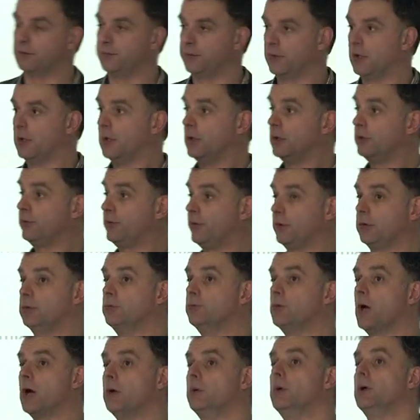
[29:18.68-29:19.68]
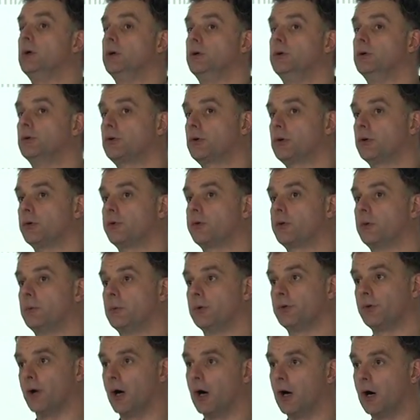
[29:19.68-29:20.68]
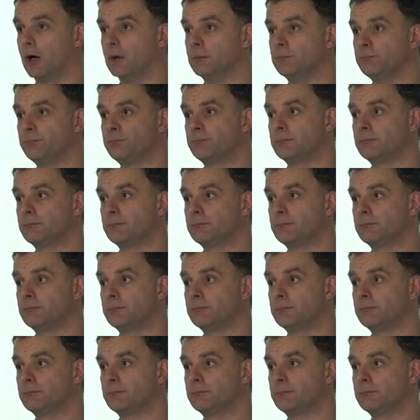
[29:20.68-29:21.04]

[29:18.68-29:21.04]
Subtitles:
of, do you know who your customers are?